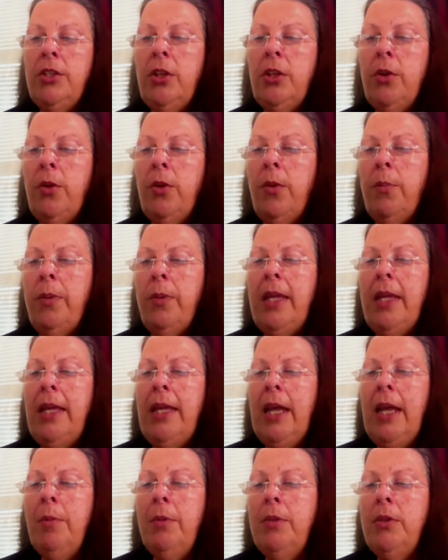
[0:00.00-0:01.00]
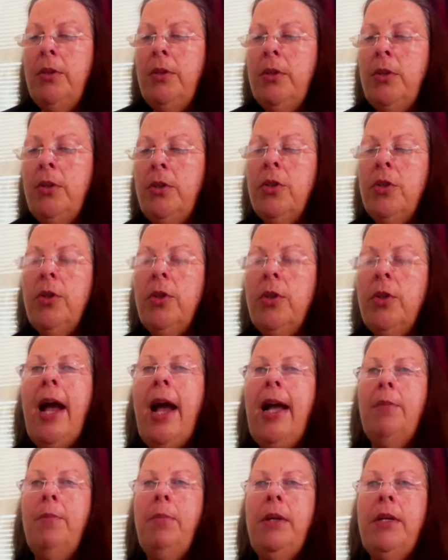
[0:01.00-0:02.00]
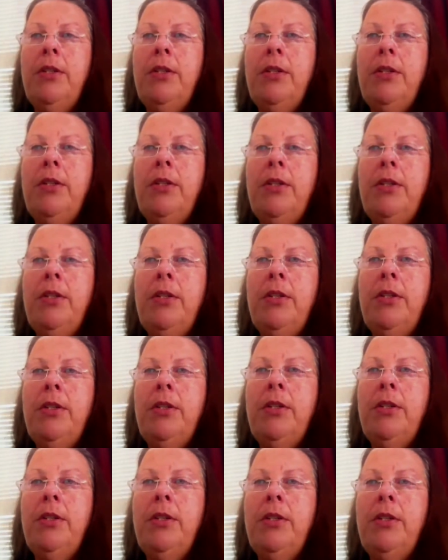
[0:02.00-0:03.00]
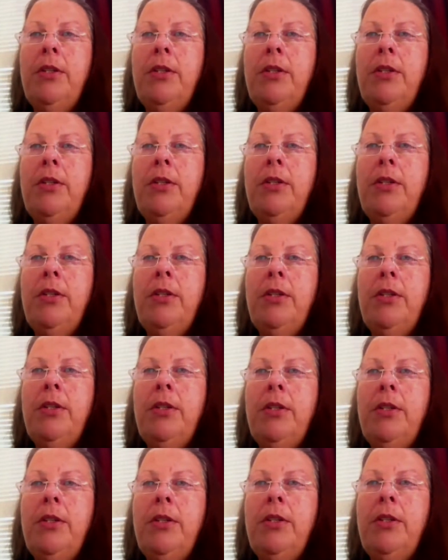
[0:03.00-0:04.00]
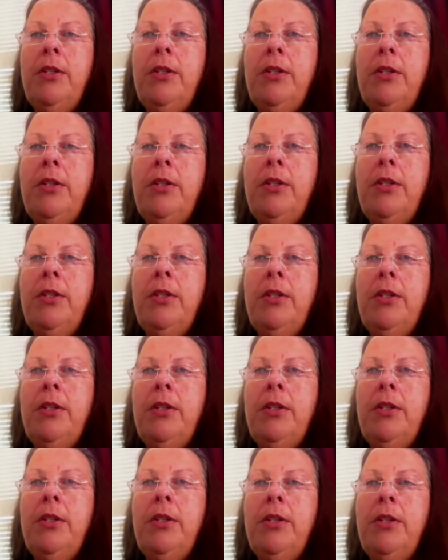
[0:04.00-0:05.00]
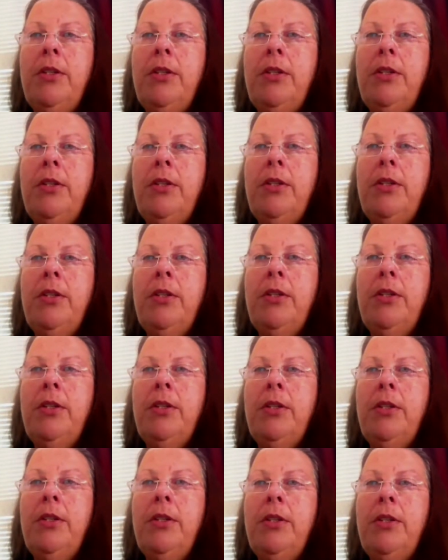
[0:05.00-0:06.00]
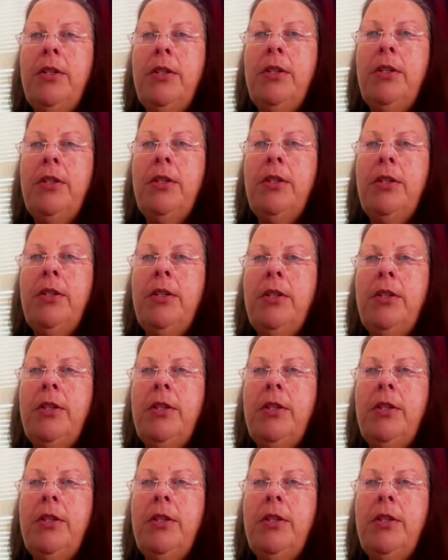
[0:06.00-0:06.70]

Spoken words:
So being able to track and pixel is really, really important so that it helps you serve them better.